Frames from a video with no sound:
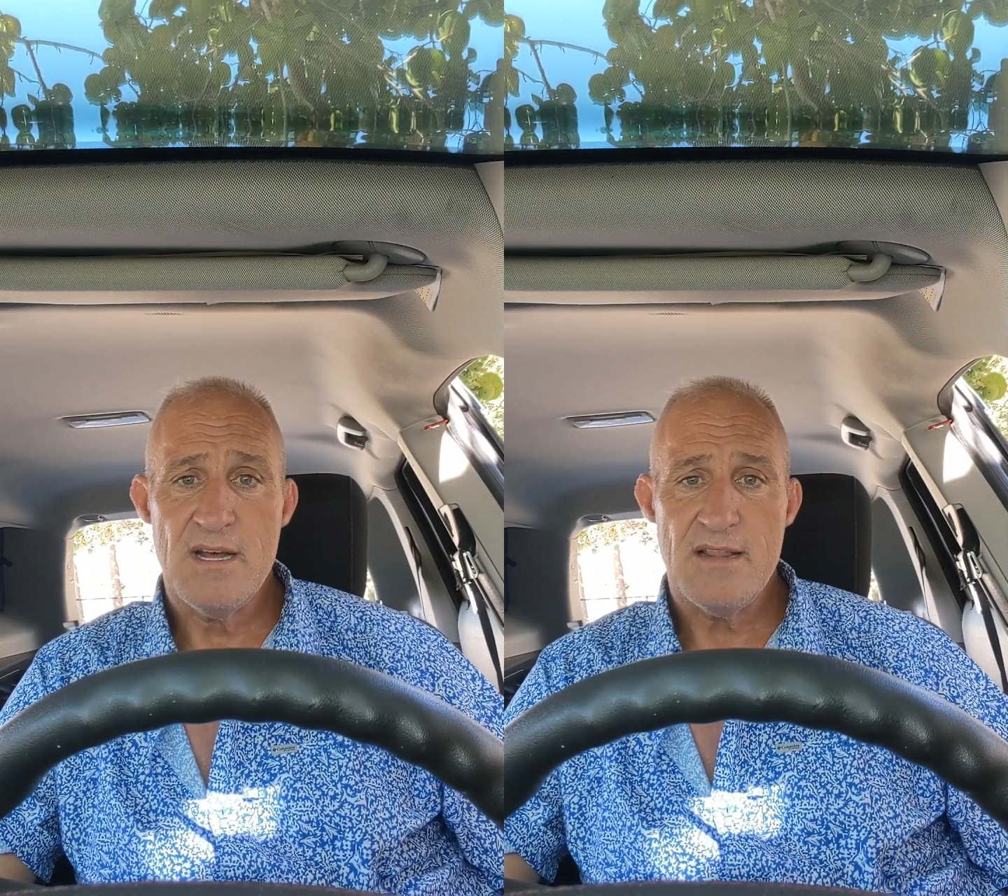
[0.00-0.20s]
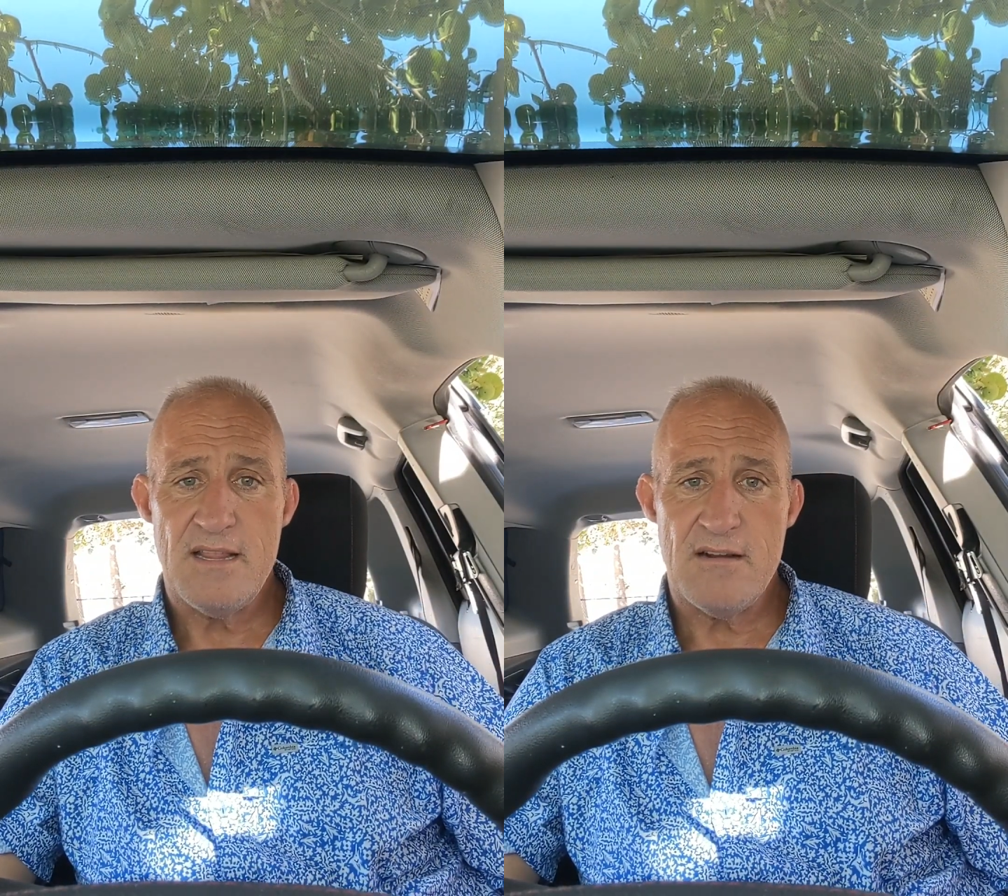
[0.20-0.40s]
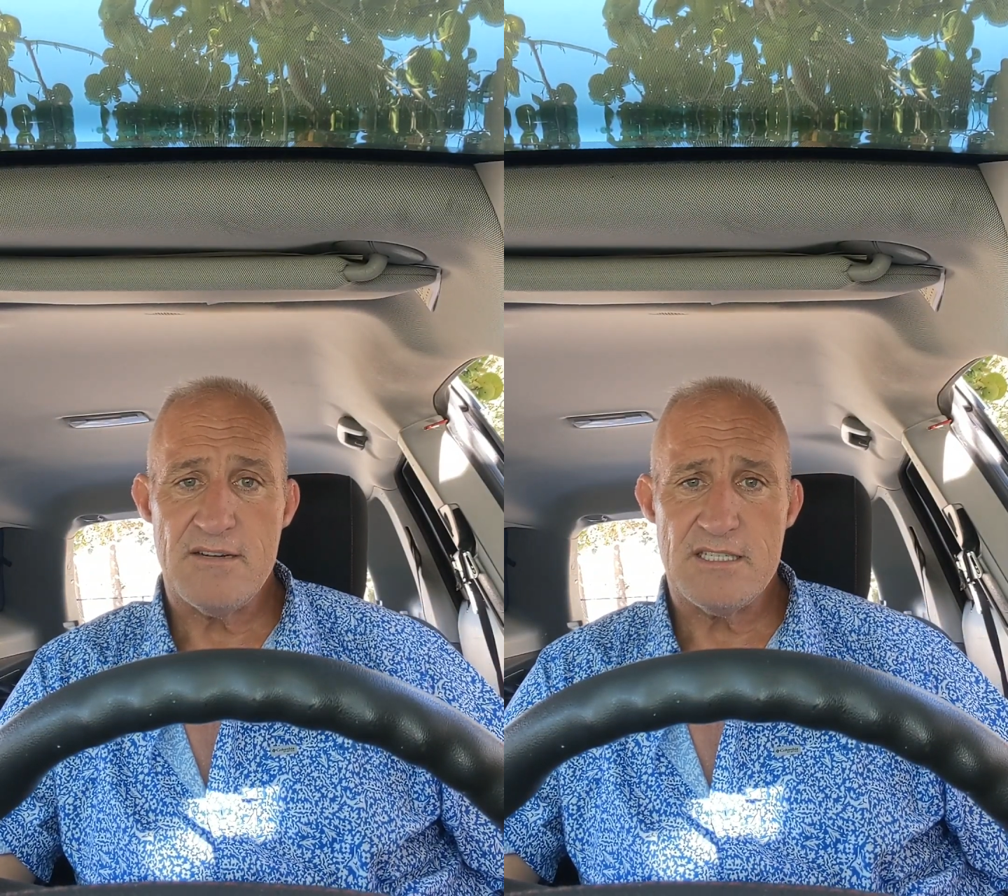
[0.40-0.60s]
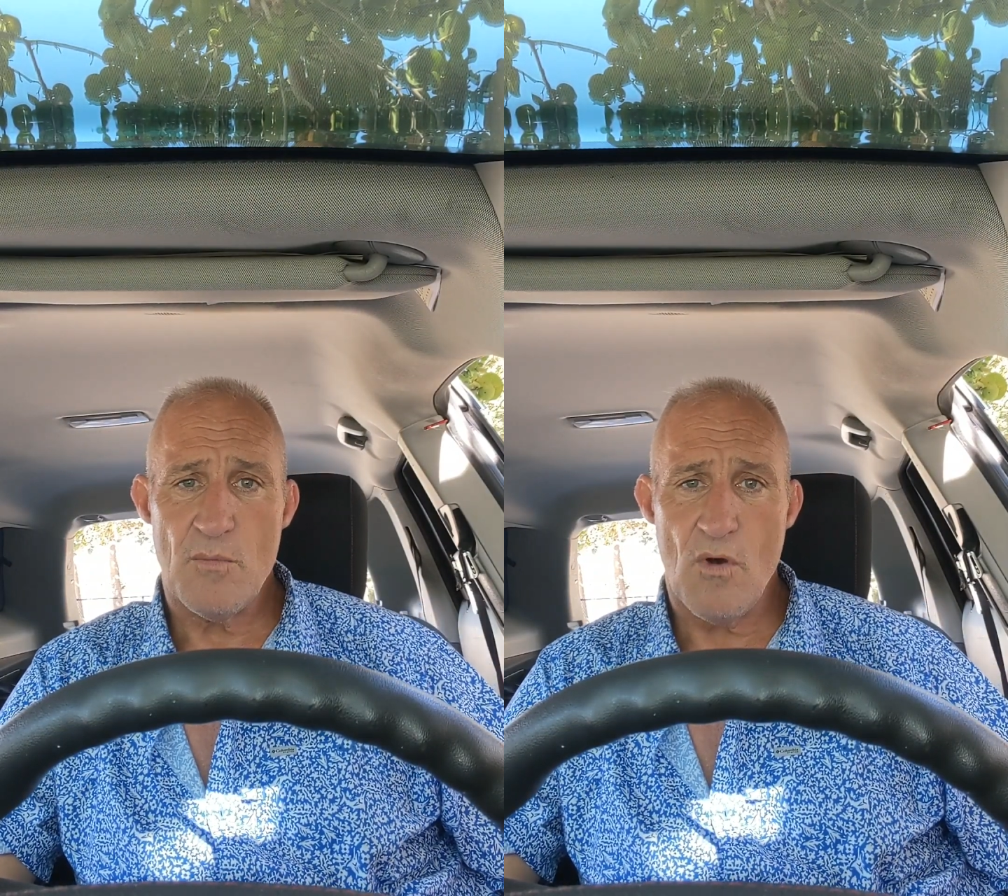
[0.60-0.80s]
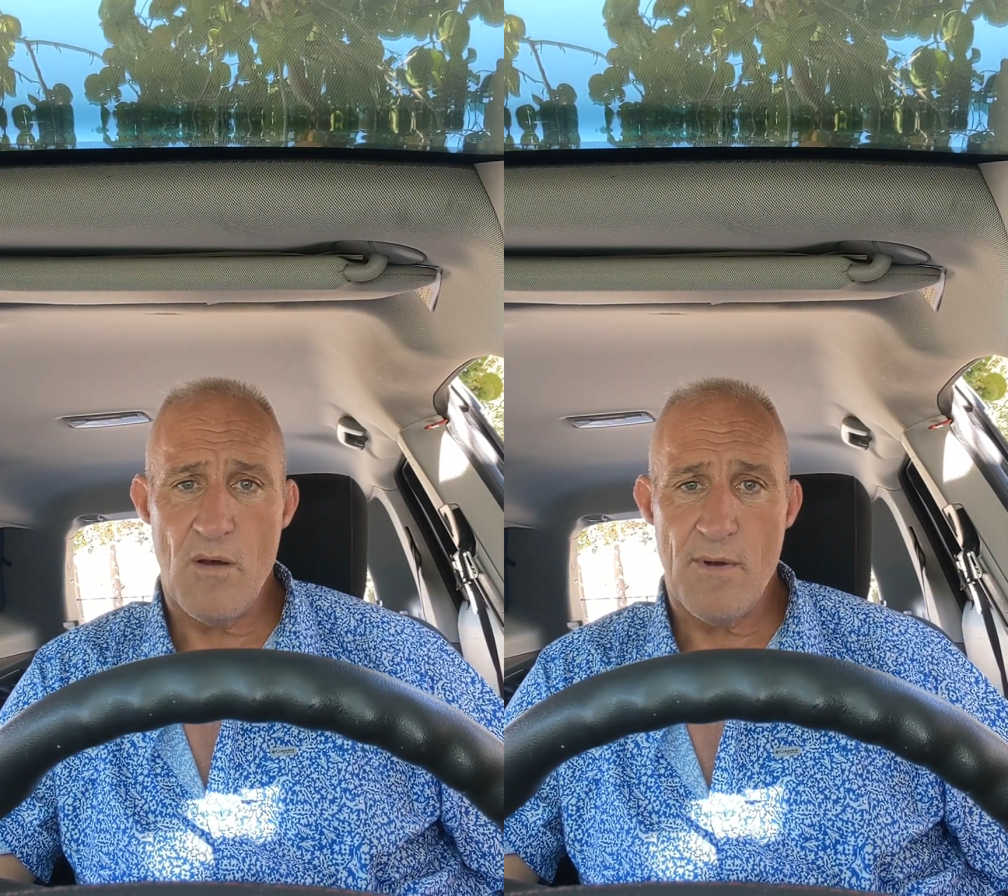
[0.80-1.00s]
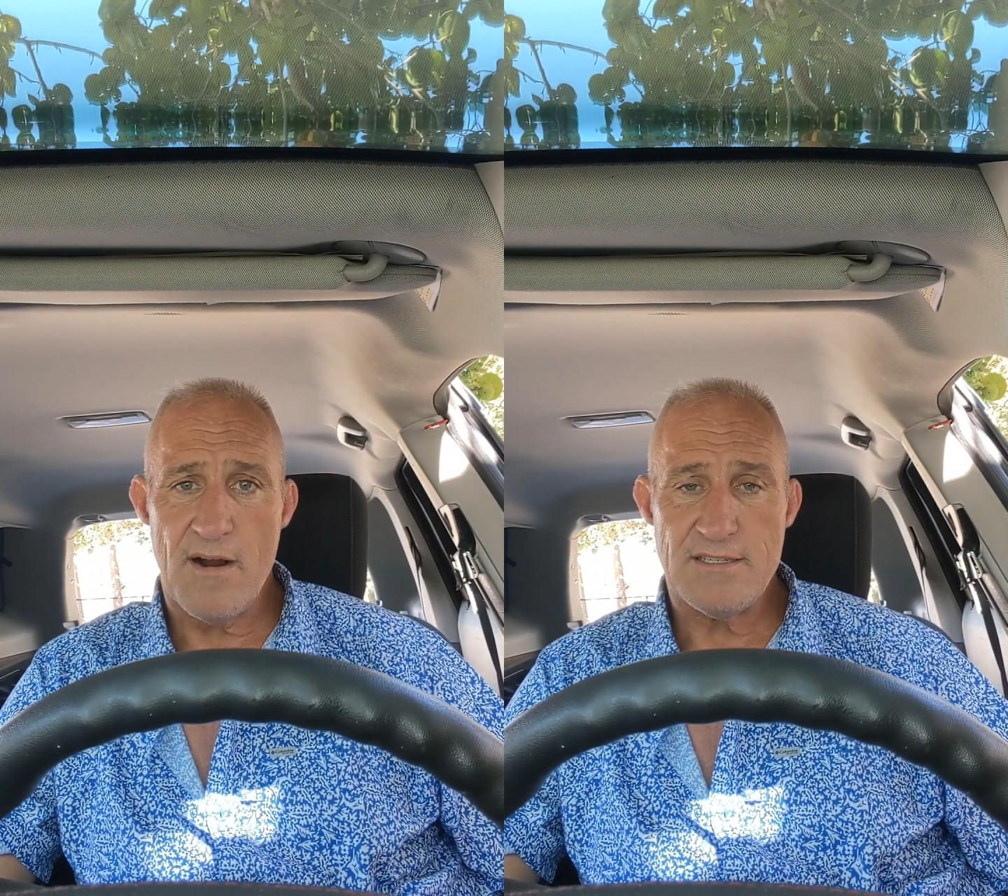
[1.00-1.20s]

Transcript: there is some Walmarts.